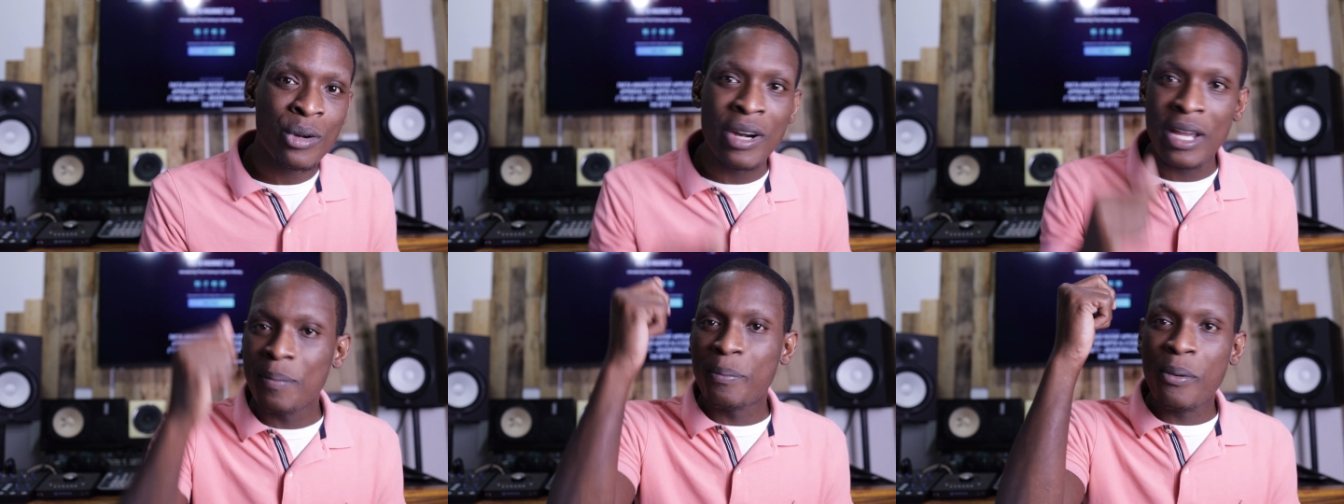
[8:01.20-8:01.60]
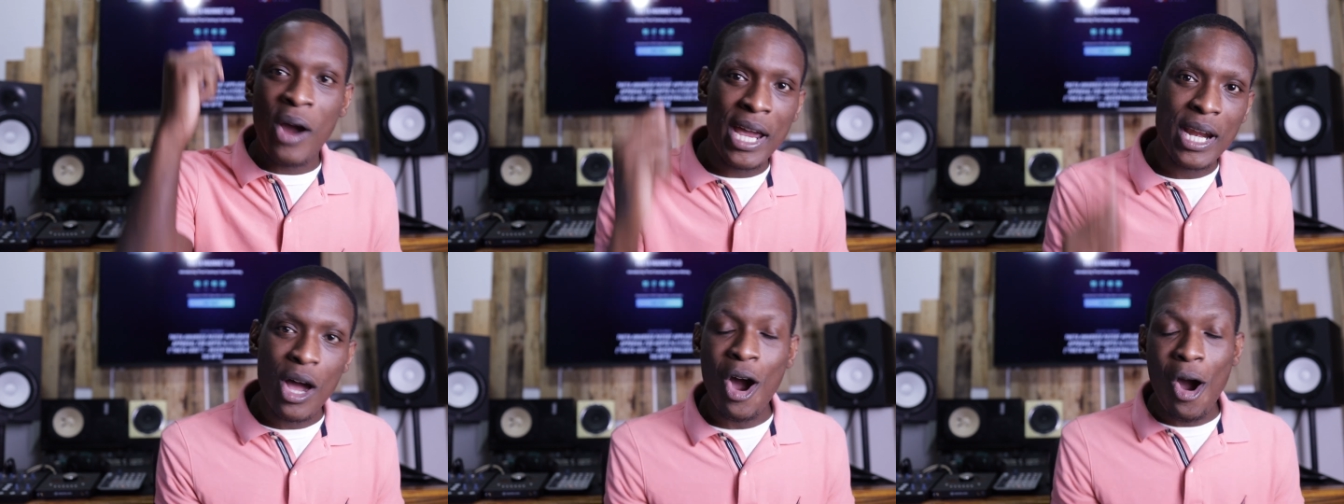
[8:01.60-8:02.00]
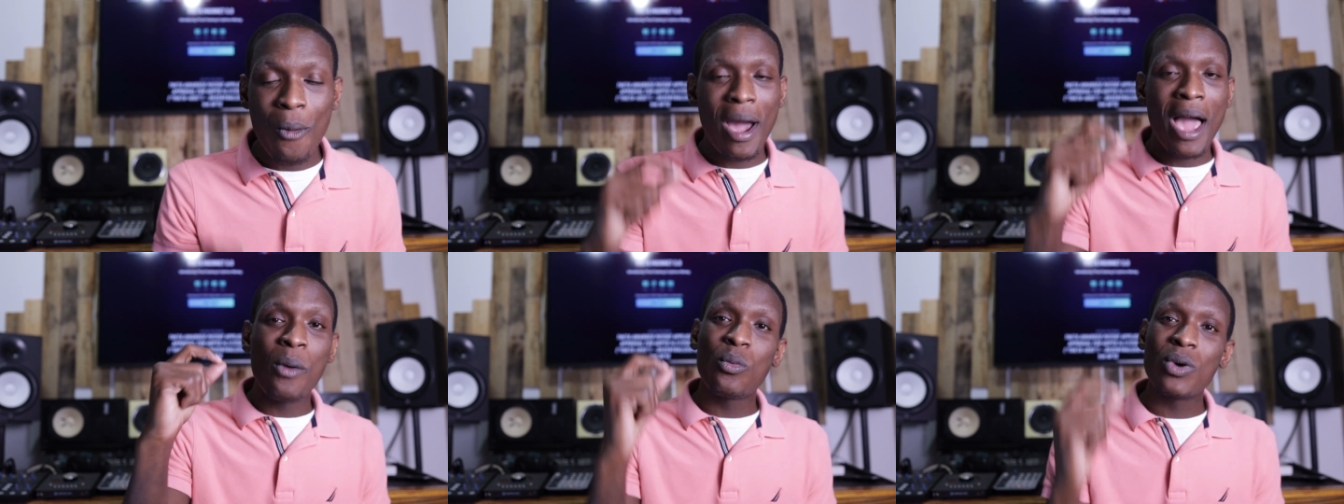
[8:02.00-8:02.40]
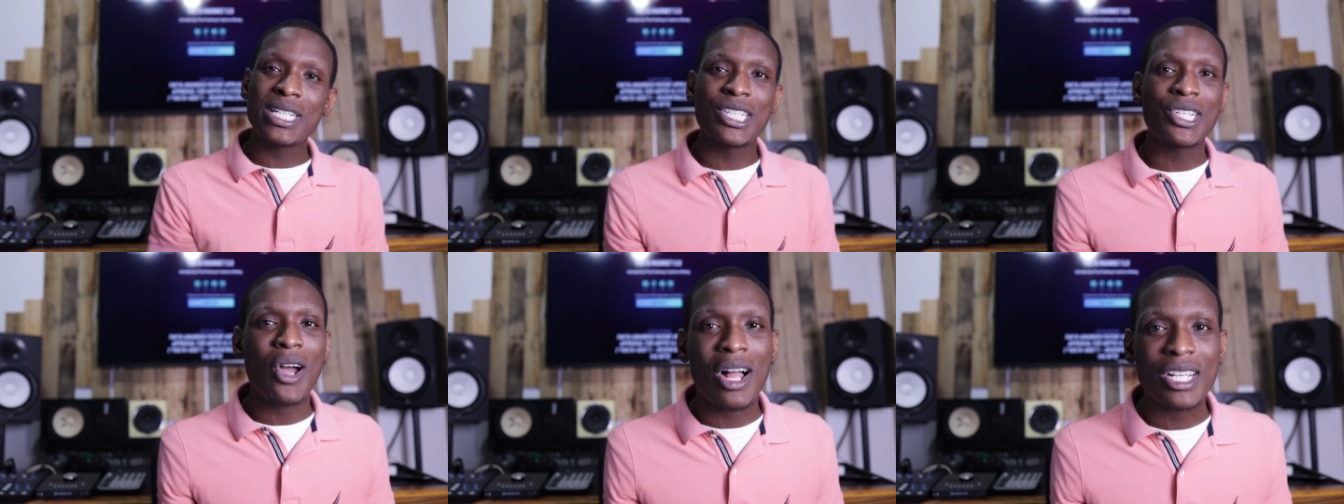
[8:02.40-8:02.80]
3.0 and
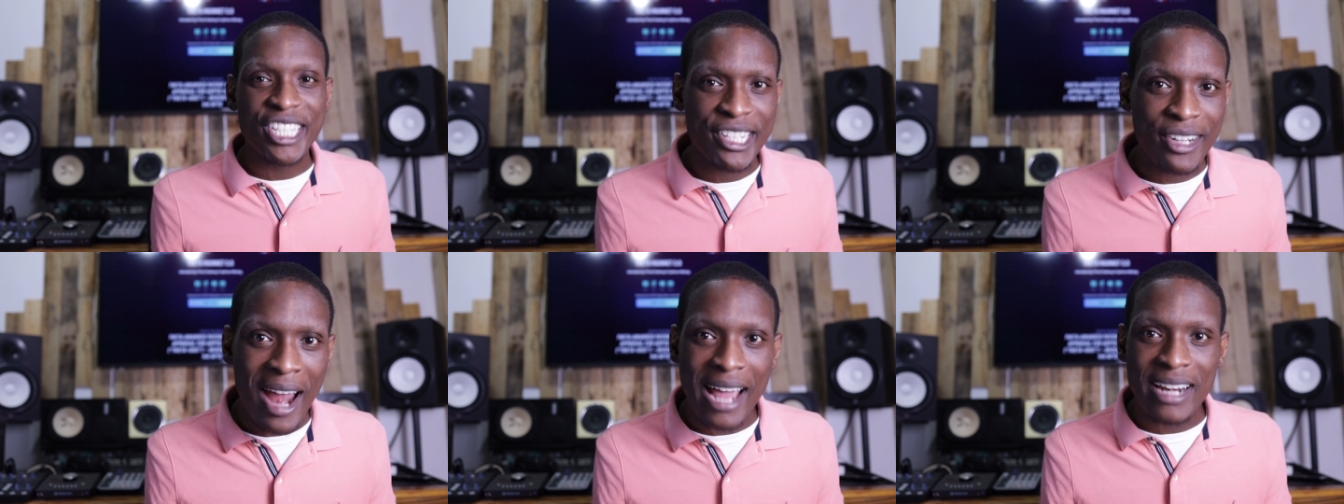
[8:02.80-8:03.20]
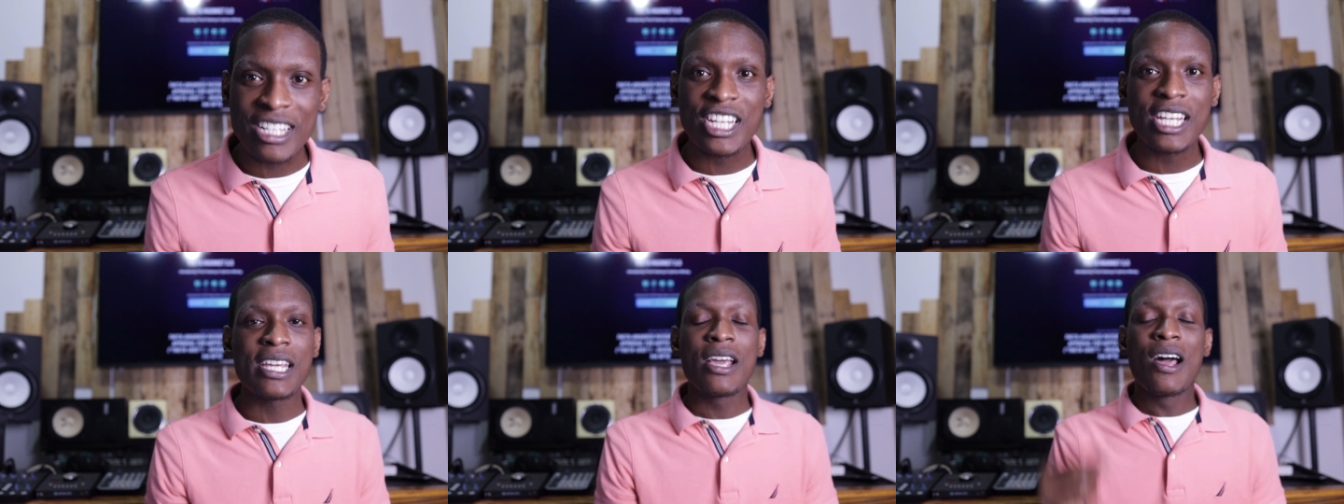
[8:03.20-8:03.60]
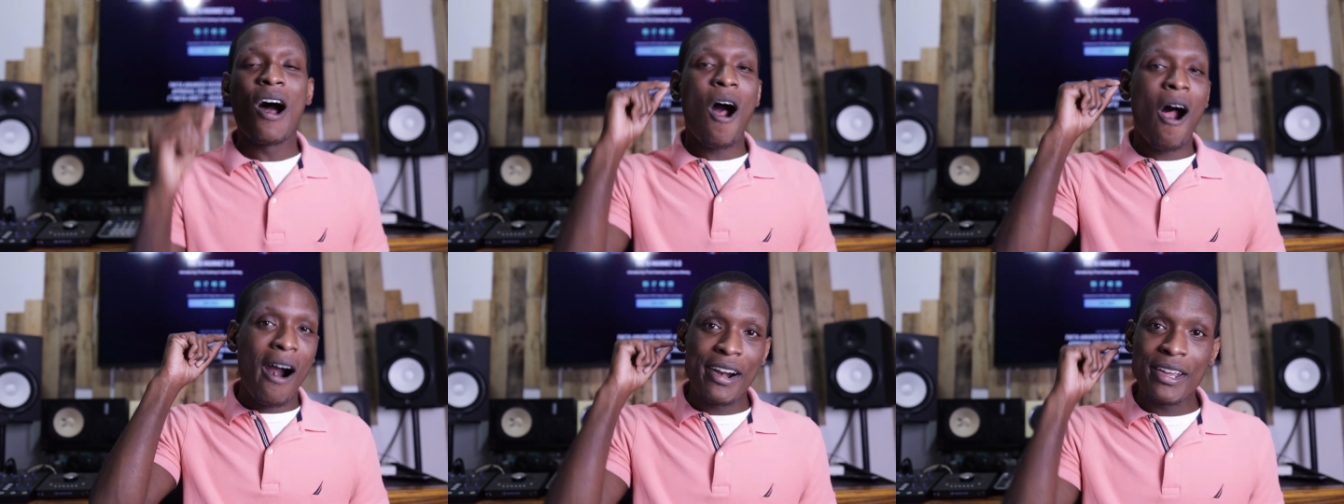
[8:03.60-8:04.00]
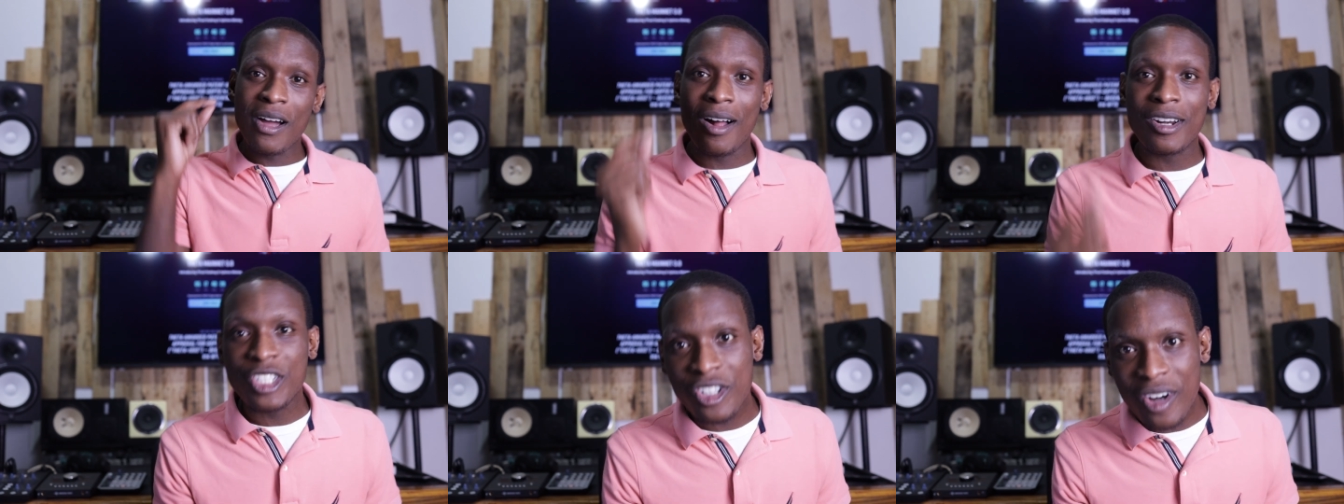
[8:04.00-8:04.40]
what's y'all strategy? Are
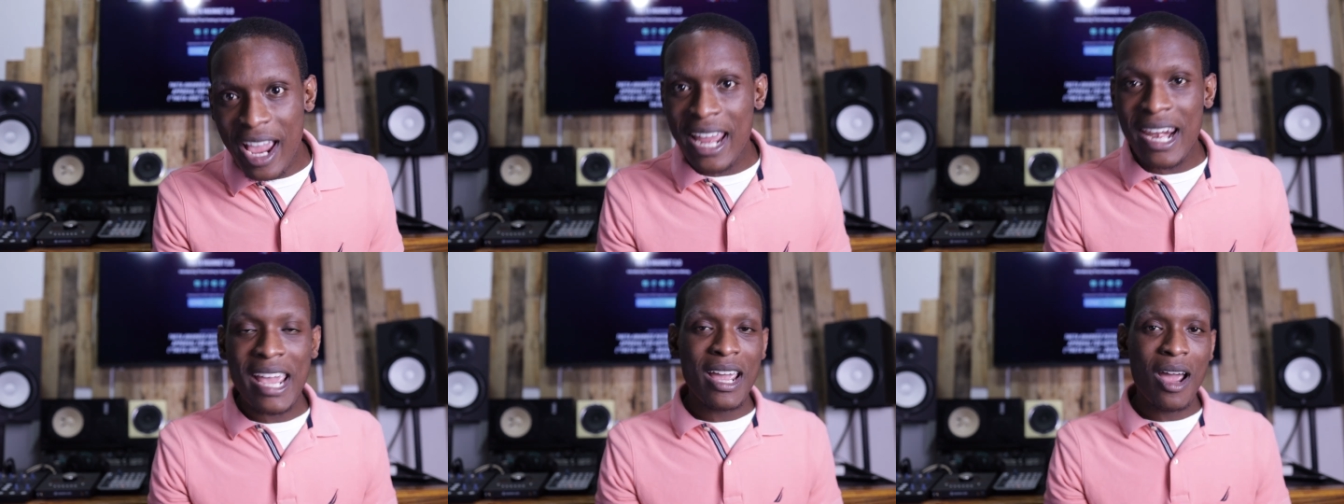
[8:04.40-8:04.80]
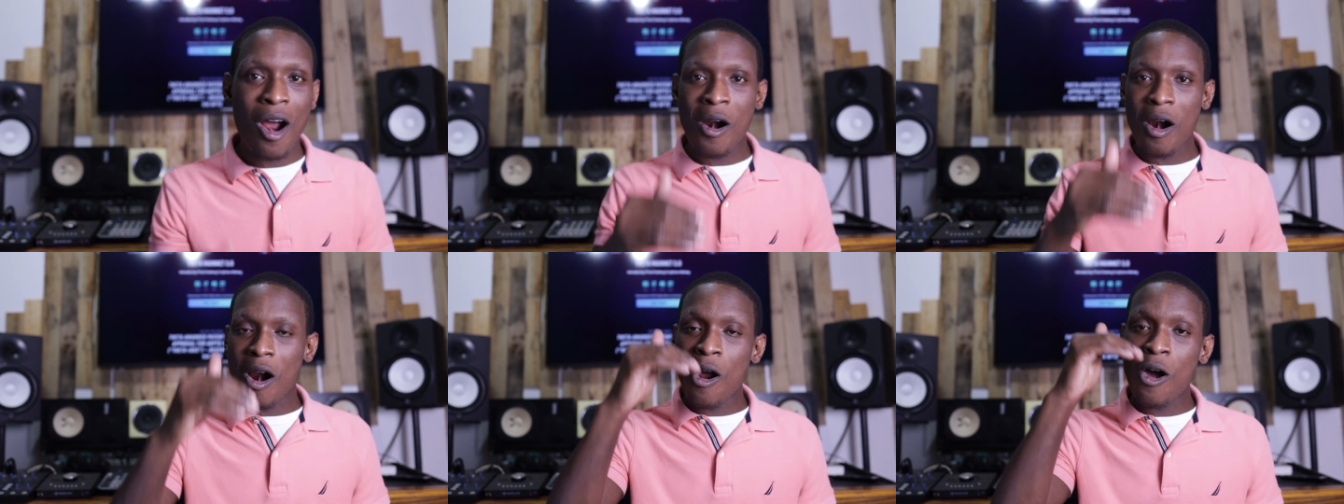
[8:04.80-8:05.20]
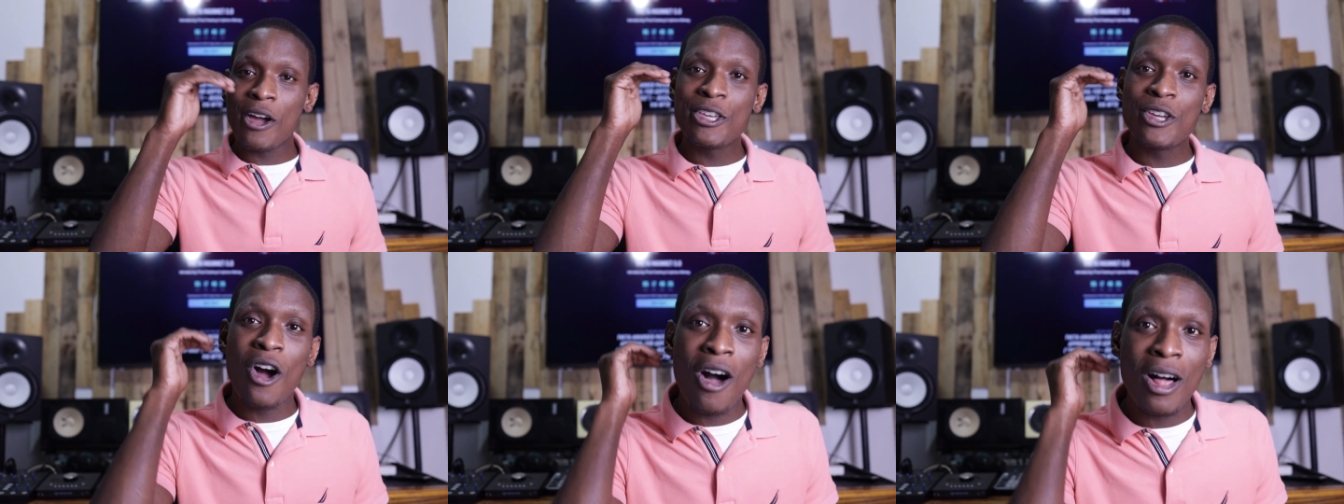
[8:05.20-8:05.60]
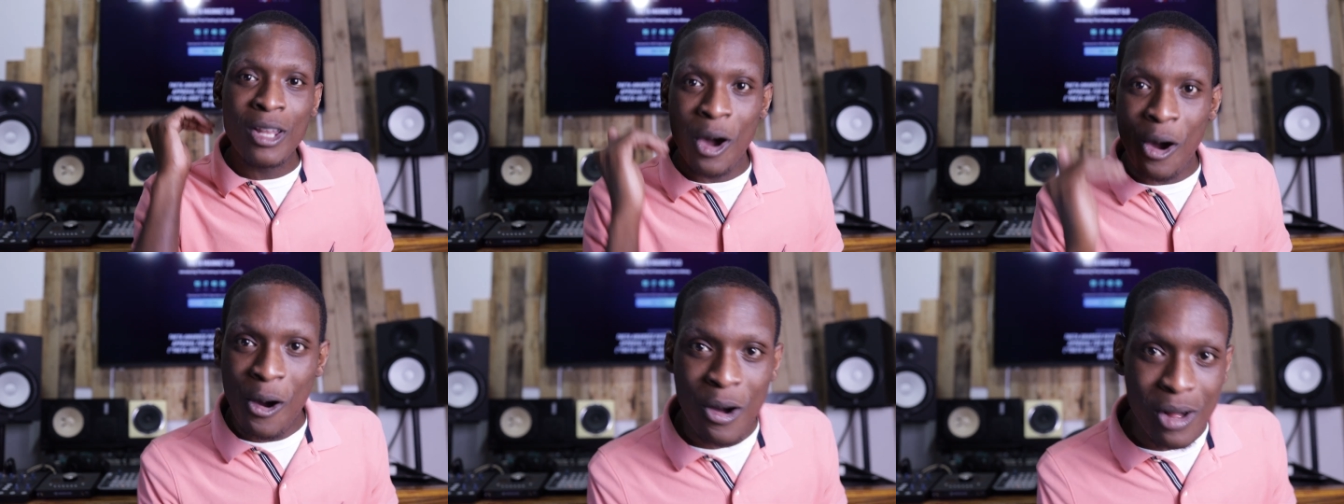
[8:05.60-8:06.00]
y'all trading or are
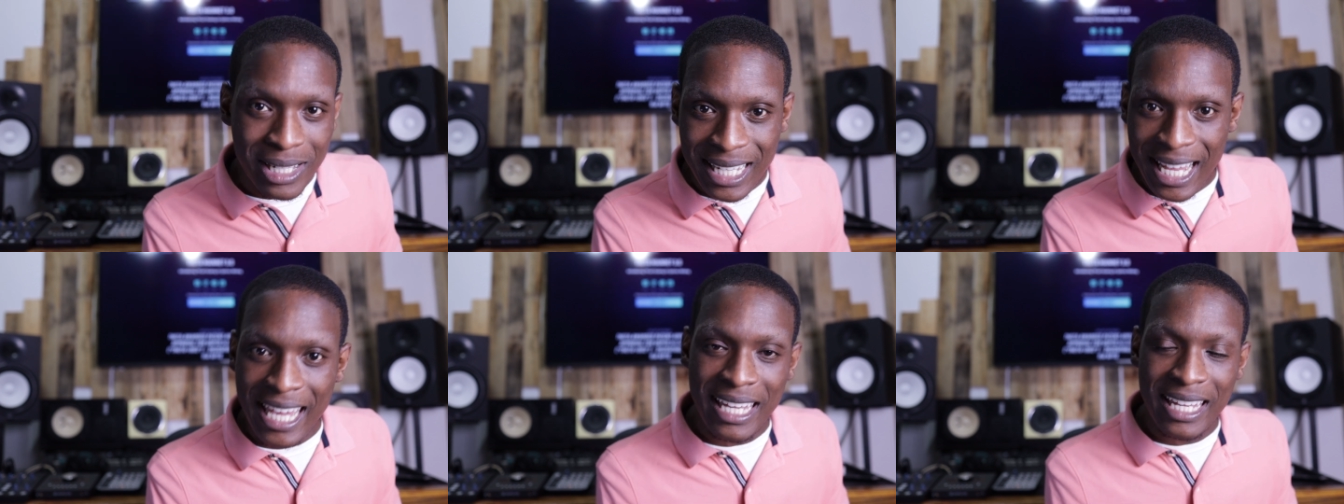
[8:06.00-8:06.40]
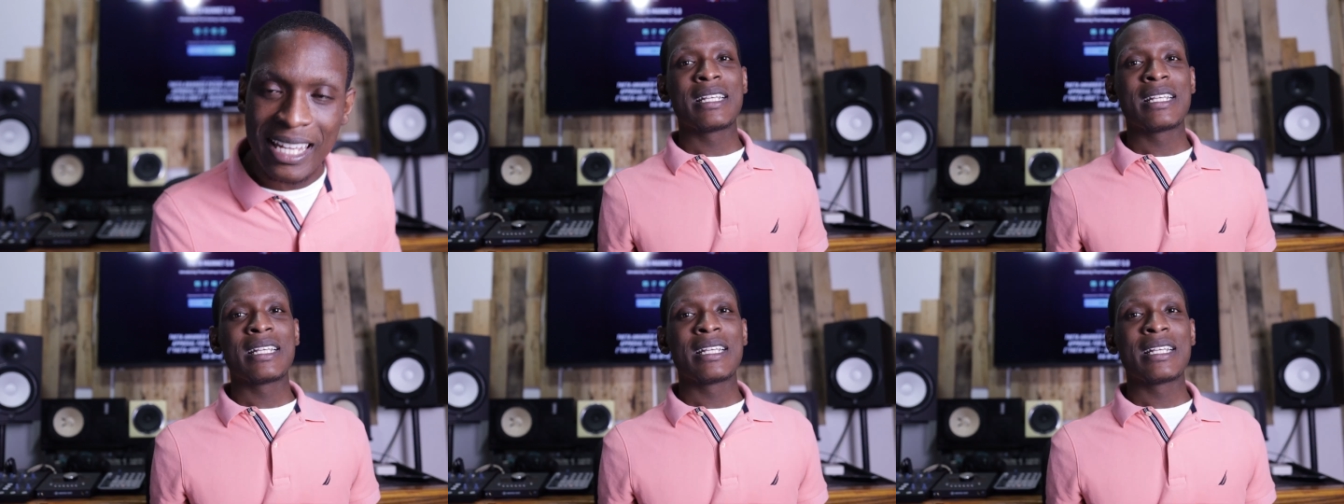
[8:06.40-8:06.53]
y'all holding?